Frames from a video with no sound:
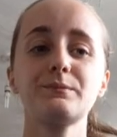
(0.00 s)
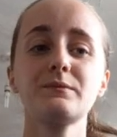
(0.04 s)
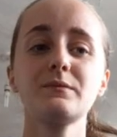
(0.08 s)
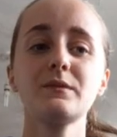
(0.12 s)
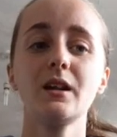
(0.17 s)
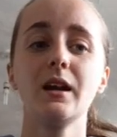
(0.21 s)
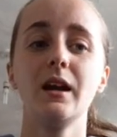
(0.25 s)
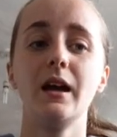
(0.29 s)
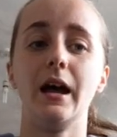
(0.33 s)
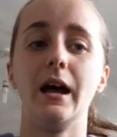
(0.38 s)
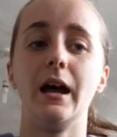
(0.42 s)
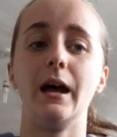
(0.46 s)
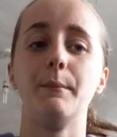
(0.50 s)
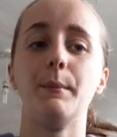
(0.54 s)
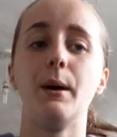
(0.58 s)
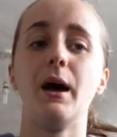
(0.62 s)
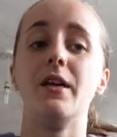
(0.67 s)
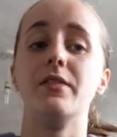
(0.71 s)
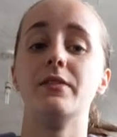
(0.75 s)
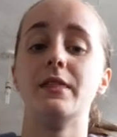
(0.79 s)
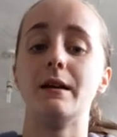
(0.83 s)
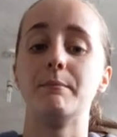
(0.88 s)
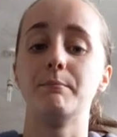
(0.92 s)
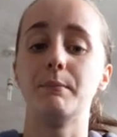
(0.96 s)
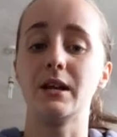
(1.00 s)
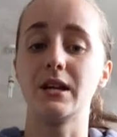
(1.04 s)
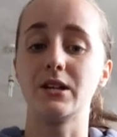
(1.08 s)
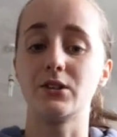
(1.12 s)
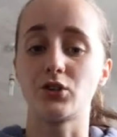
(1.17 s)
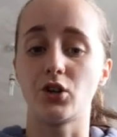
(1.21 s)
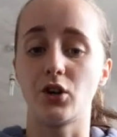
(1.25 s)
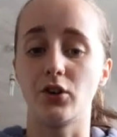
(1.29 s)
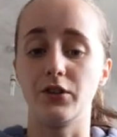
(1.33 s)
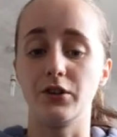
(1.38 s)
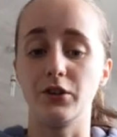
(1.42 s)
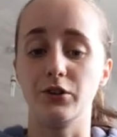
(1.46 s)
and then make
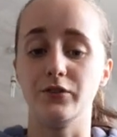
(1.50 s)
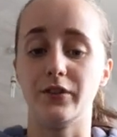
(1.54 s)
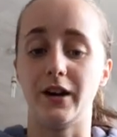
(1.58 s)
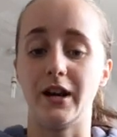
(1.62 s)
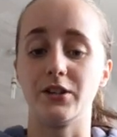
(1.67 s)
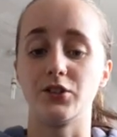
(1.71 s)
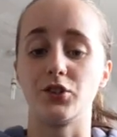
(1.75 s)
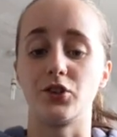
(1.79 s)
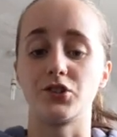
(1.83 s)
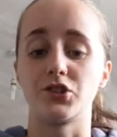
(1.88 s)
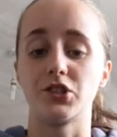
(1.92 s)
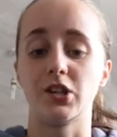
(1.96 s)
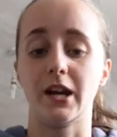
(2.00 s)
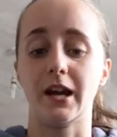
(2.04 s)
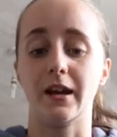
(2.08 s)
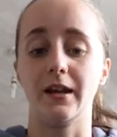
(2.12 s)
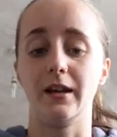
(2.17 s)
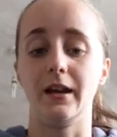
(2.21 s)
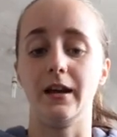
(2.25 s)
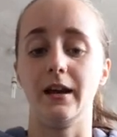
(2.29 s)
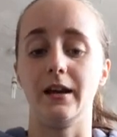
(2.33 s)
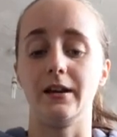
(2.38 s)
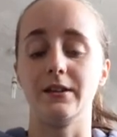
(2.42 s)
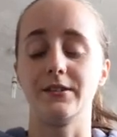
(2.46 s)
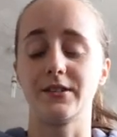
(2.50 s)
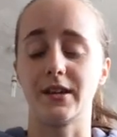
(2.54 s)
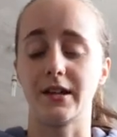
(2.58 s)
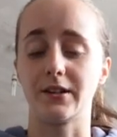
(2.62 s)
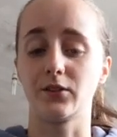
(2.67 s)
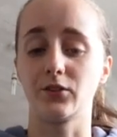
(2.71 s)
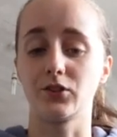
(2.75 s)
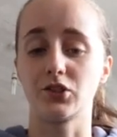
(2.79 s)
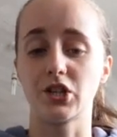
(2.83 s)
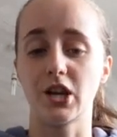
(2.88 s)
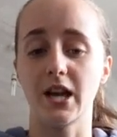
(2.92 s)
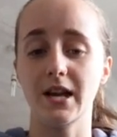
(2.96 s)
sure that you've had your
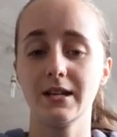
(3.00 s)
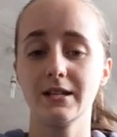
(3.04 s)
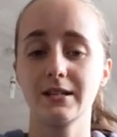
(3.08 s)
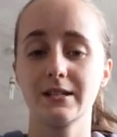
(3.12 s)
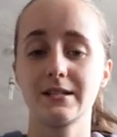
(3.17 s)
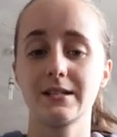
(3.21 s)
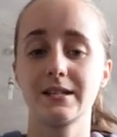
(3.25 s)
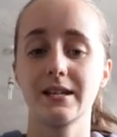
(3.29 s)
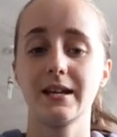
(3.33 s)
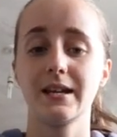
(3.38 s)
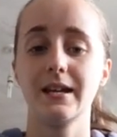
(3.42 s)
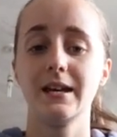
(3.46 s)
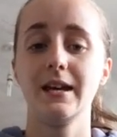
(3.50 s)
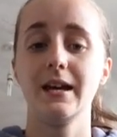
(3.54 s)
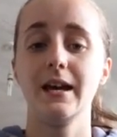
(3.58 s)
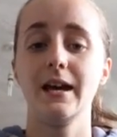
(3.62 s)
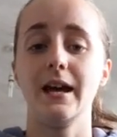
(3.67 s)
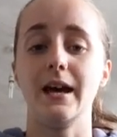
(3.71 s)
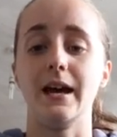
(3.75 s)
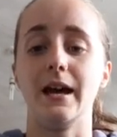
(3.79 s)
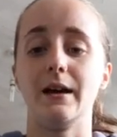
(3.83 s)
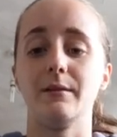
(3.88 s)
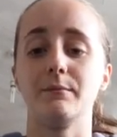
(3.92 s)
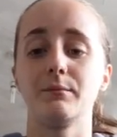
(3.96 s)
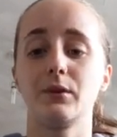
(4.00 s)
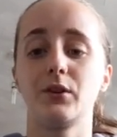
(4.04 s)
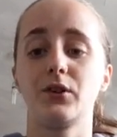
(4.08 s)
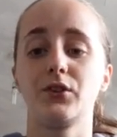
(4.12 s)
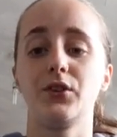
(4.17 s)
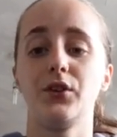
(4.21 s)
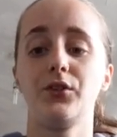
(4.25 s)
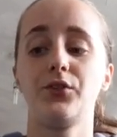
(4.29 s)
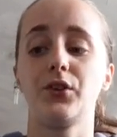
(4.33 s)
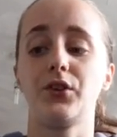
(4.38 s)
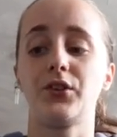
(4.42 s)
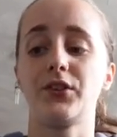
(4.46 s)
saddle checked, because
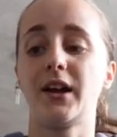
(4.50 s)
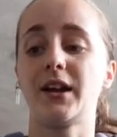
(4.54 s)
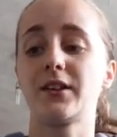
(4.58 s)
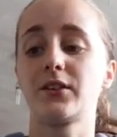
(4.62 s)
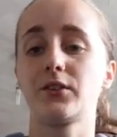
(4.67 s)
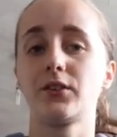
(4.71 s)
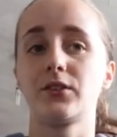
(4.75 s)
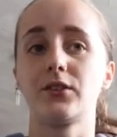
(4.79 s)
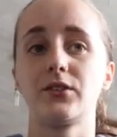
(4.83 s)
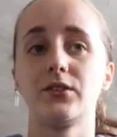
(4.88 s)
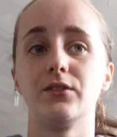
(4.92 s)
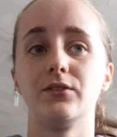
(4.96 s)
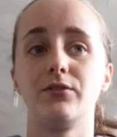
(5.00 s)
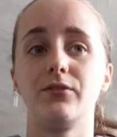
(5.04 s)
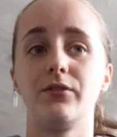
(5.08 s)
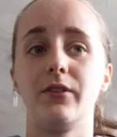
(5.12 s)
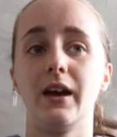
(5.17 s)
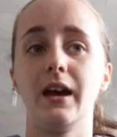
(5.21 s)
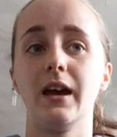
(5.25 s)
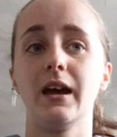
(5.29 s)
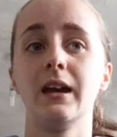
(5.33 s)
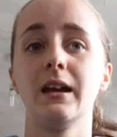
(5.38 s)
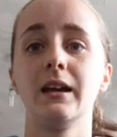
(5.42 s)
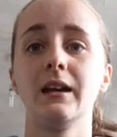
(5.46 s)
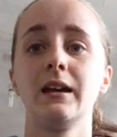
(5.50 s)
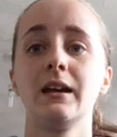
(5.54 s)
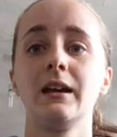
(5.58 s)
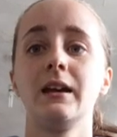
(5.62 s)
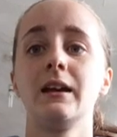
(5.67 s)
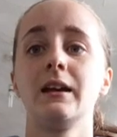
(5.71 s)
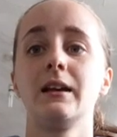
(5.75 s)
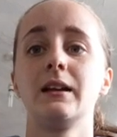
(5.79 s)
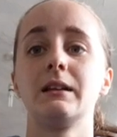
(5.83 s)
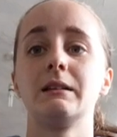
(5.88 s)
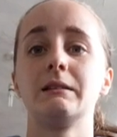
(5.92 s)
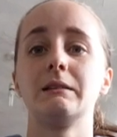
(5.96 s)
if your saddle doesn't fit,
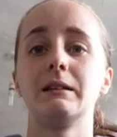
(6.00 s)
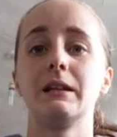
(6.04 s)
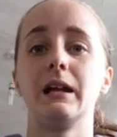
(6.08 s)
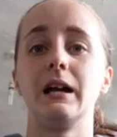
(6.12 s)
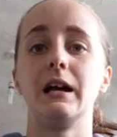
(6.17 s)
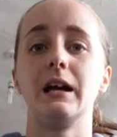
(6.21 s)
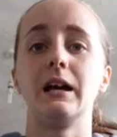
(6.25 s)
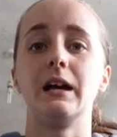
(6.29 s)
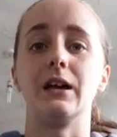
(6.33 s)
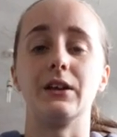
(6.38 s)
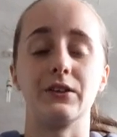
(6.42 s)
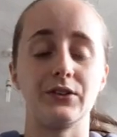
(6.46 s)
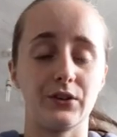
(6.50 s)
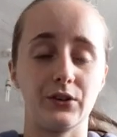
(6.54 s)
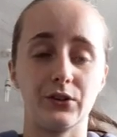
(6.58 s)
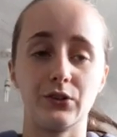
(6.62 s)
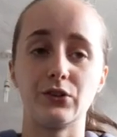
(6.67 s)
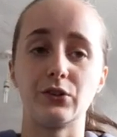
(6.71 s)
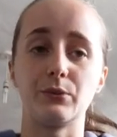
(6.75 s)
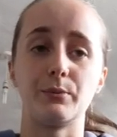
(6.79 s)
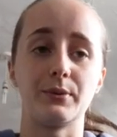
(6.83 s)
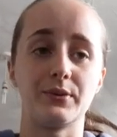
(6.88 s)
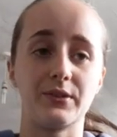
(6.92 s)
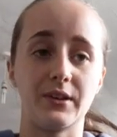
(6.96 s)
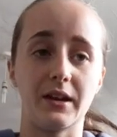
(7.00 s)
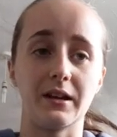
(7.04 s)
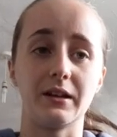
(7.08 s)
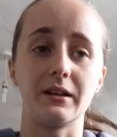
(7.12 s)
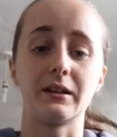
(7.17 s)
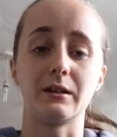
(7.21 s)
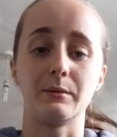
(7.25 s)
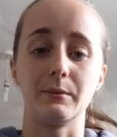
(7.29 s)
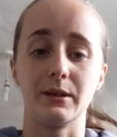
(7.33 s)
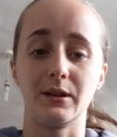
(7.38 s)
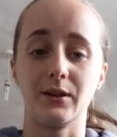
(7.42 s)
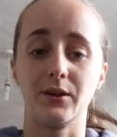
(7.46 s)
it's 100% going
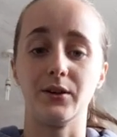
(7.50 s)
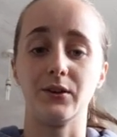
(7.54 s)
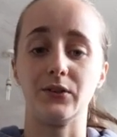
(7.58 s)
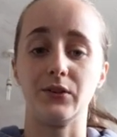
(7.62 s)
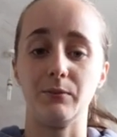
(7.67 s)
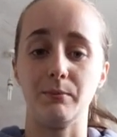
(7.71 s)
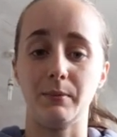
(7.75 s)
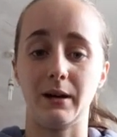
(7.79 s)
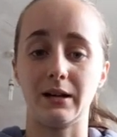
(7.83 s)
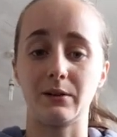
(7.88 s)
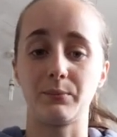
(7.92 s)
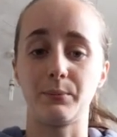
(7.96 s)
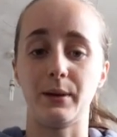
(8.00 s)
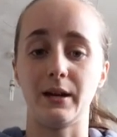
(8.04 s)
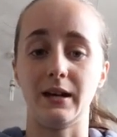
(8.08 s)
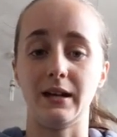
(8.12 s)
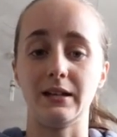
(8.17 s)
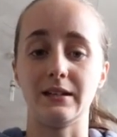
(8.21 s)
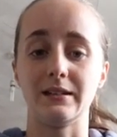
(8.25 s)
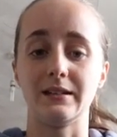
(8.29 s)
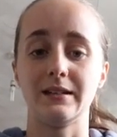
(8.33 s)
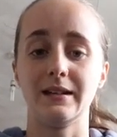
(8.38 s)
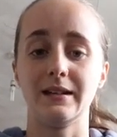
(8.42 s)
to be causing back pain,